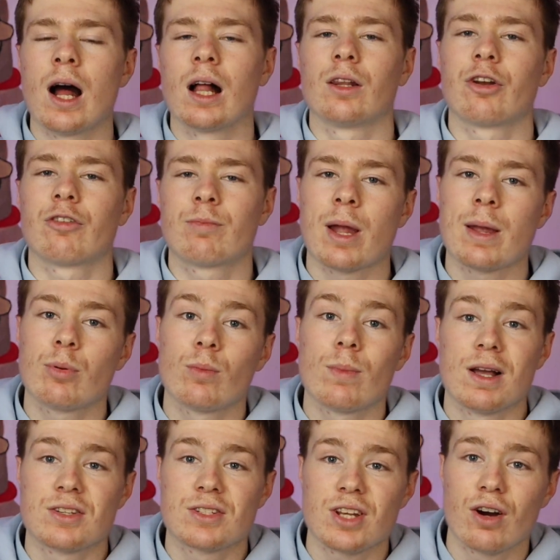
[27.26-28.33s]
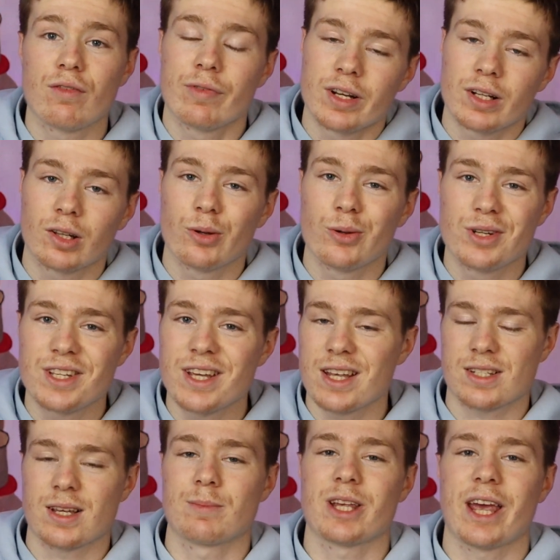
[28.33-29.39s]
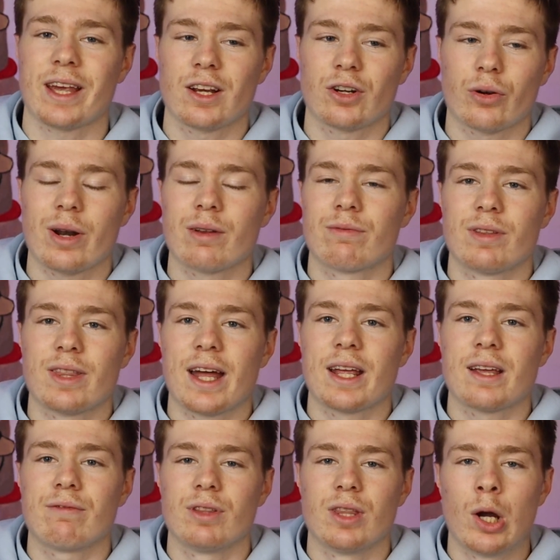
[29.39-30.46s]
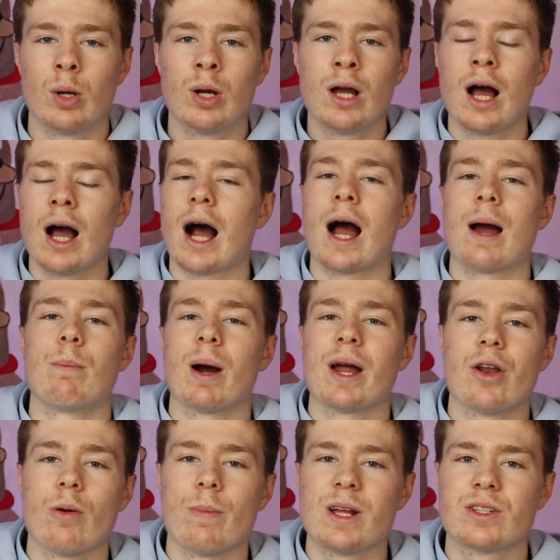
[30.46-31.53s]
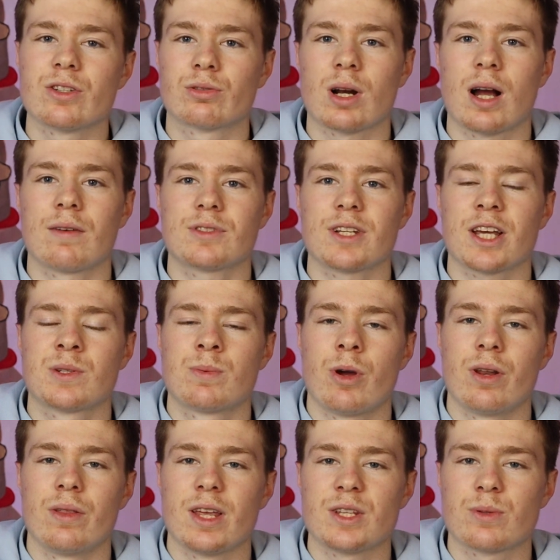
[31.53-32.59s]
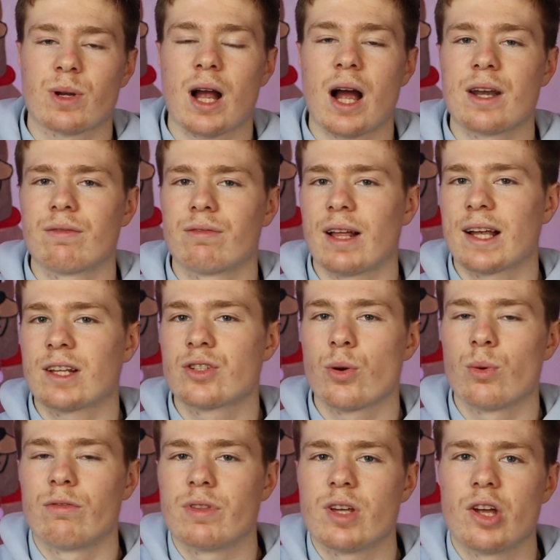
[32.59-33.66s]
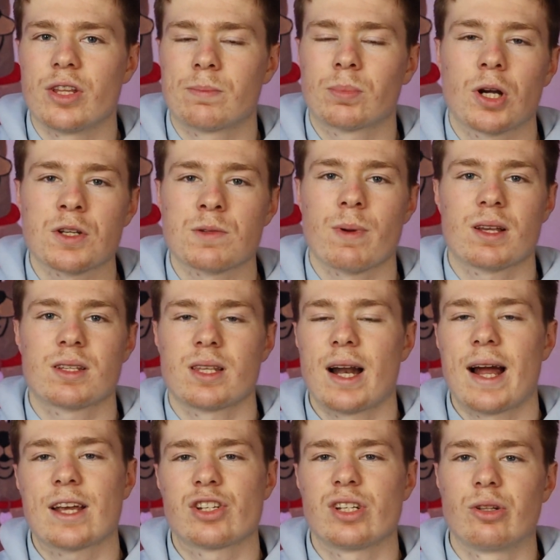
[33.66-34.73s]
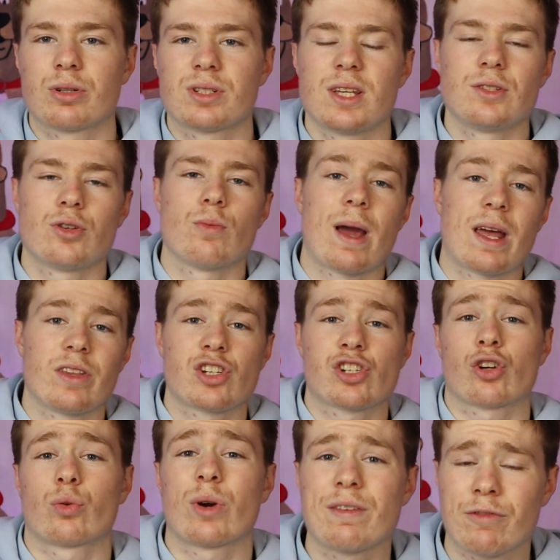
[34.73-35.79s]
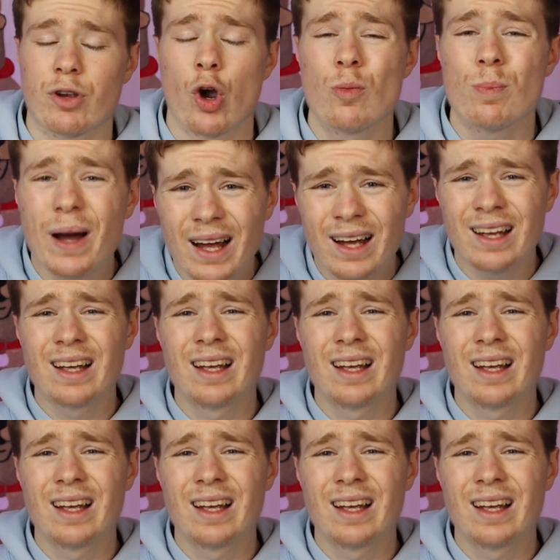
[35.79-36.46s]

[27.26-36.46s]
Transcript: a lot of people, myself included, yes, I'm taking credit for that, even though I'm by no means a draft expert, and these were kind of like two of the only prospects that I actually looked into, mainly Sharif Cooper,